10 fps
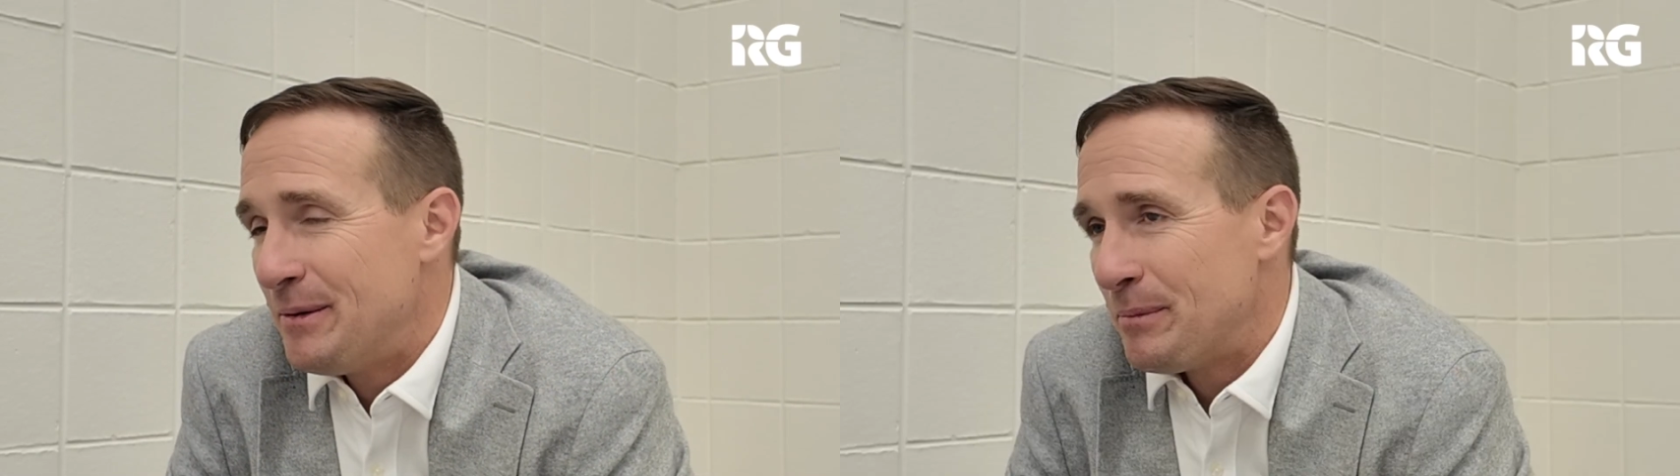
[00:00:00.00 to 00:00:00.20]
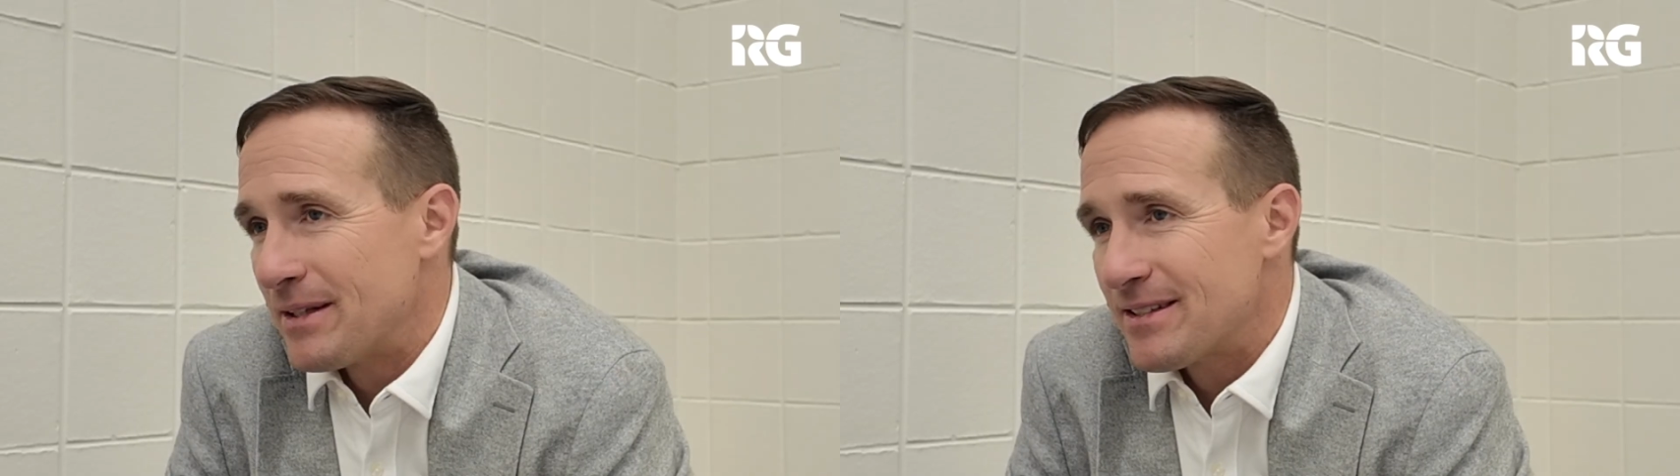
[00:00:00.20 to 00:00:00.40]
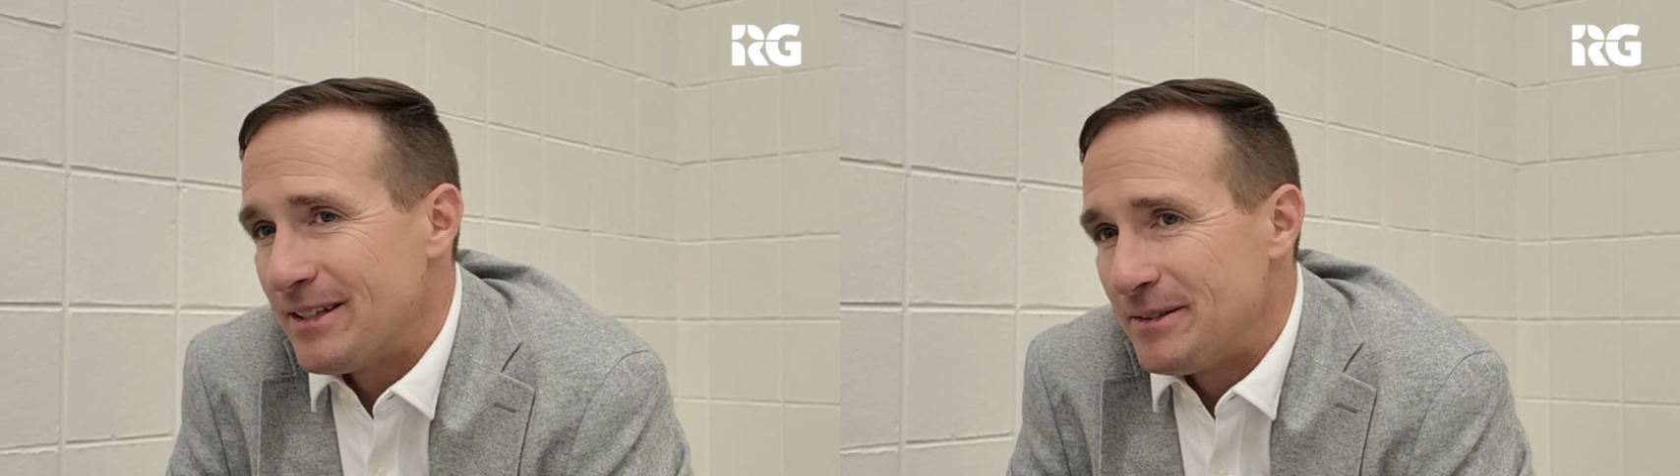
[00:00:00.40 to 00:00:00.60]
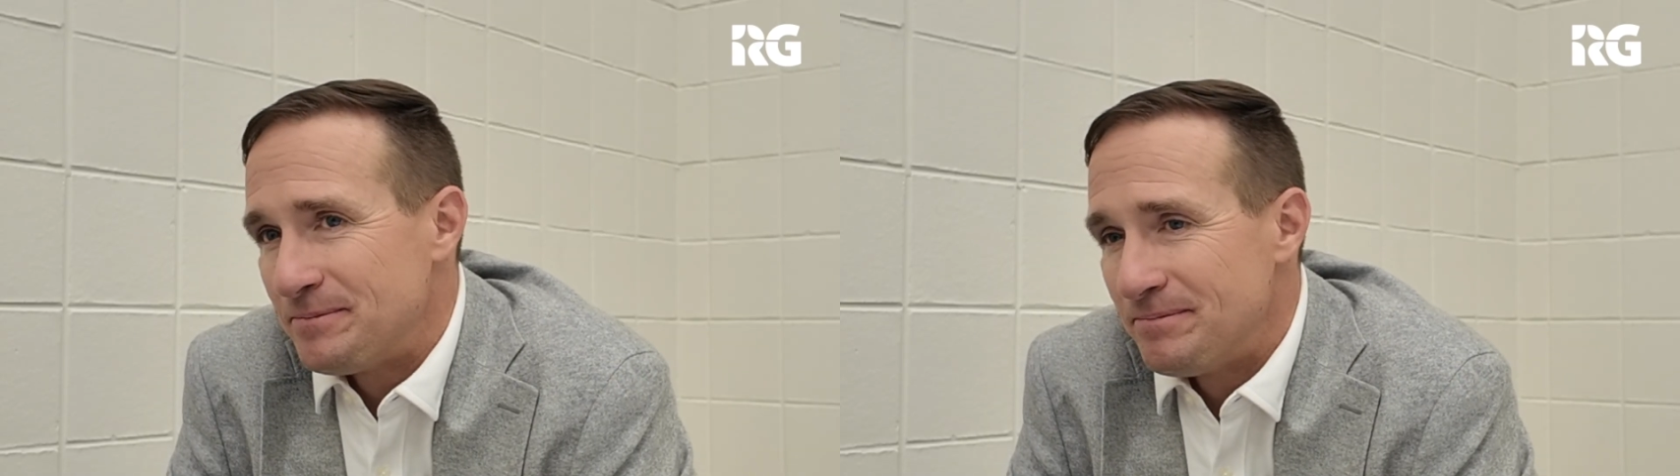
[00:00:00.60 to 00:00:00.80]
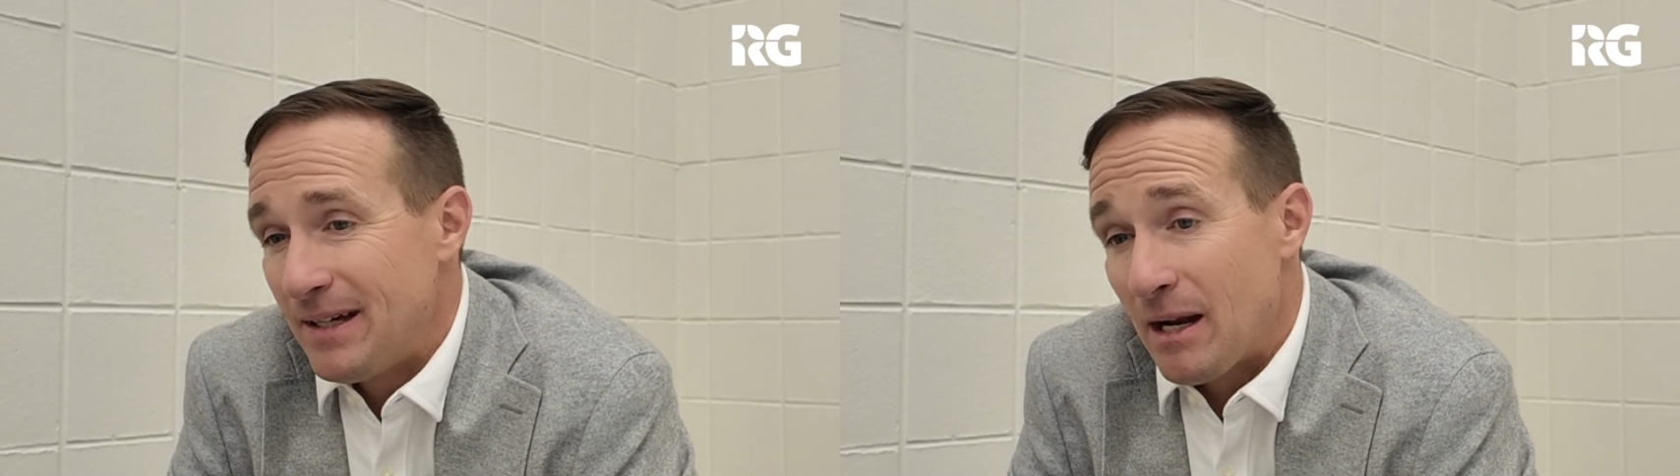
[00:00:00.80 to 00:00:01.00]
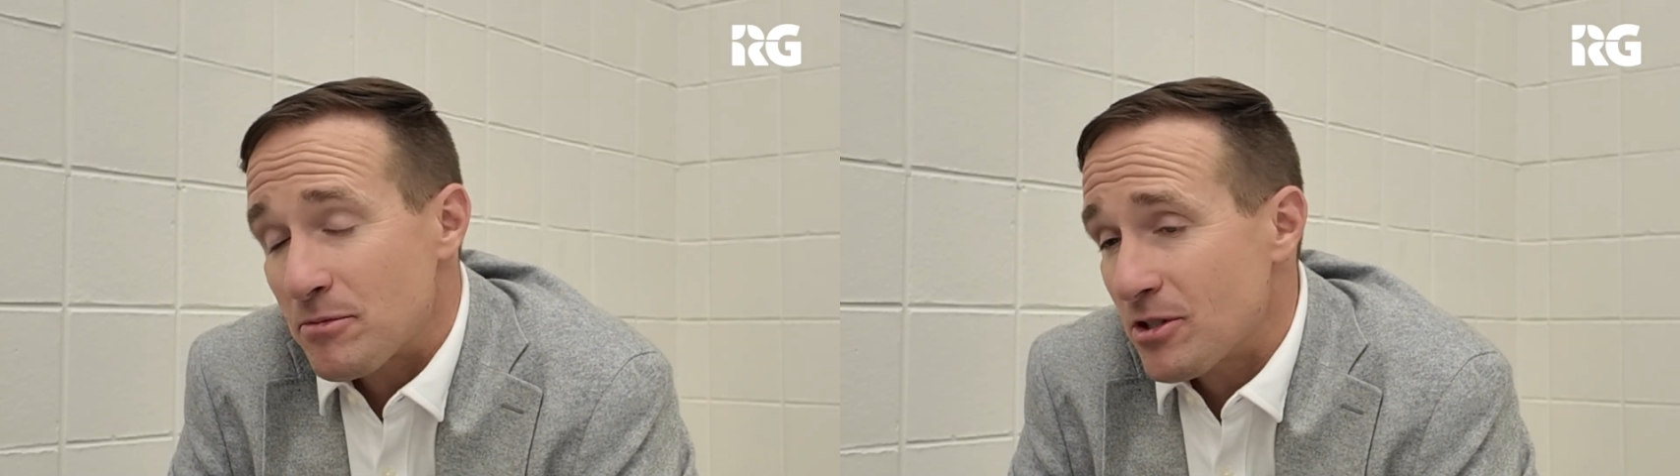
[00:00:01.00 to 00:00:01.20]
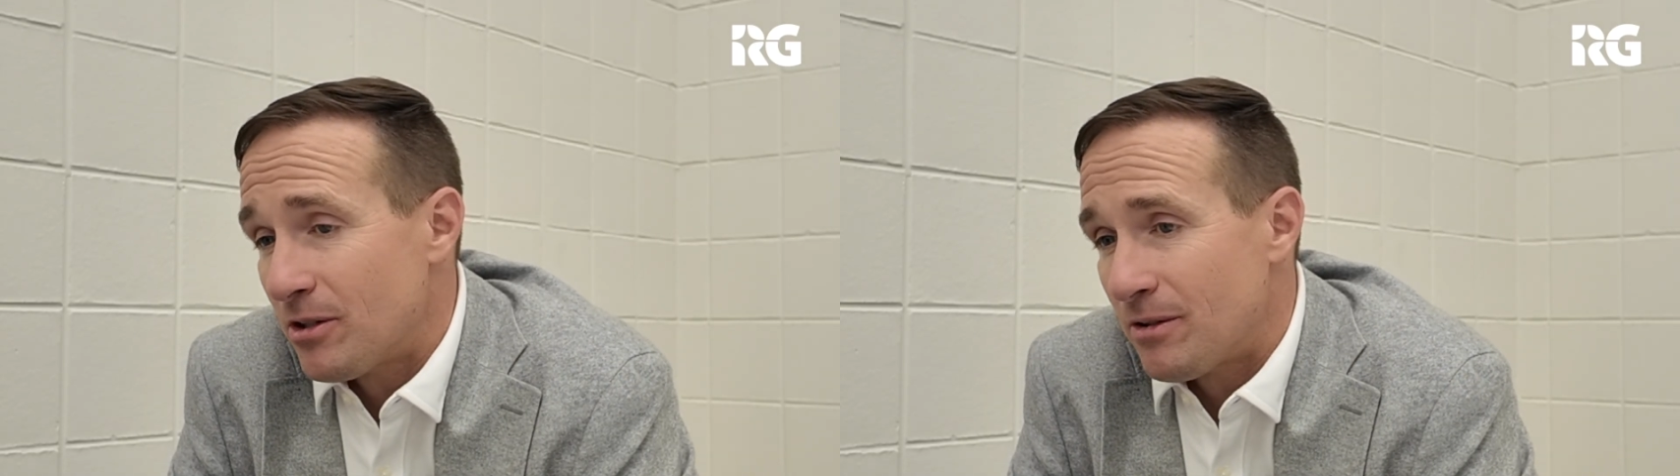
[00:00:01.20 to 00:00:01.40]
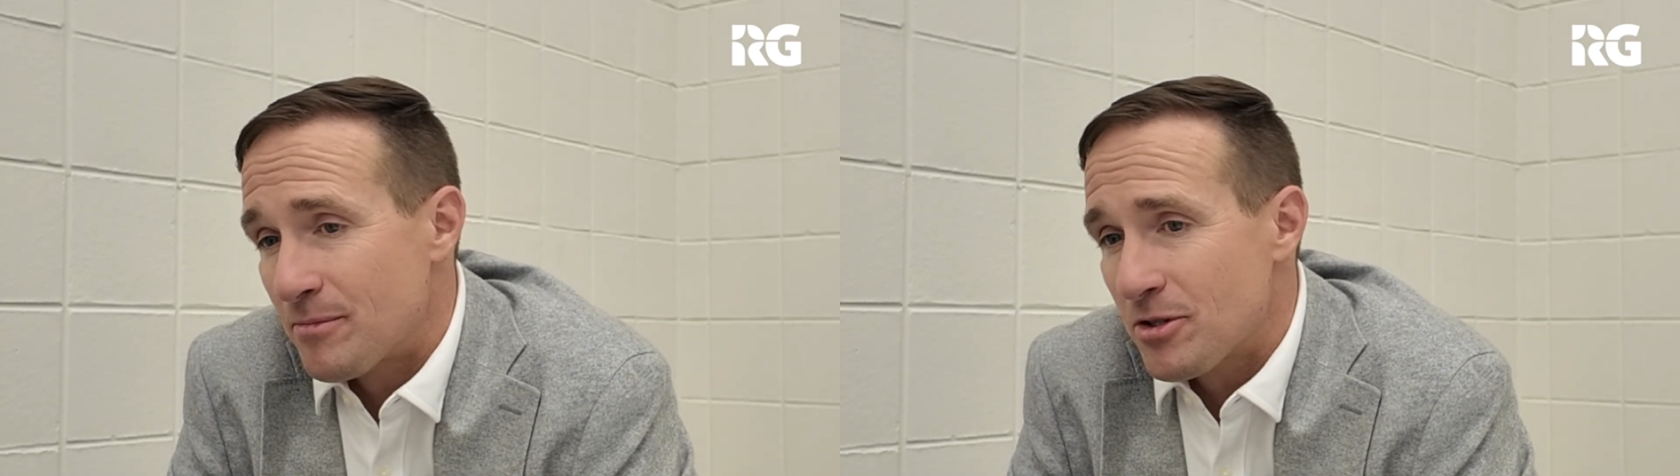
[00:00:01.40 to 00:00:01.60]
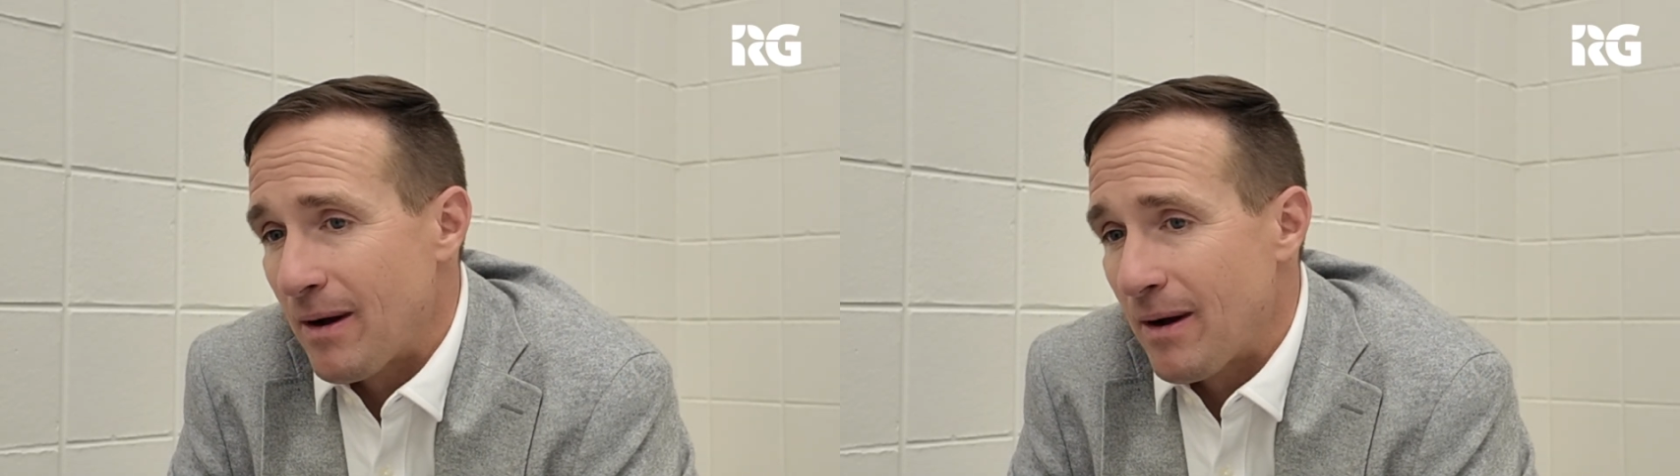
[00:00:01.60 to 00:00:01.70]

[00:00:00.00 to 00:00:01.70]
But man, I'm so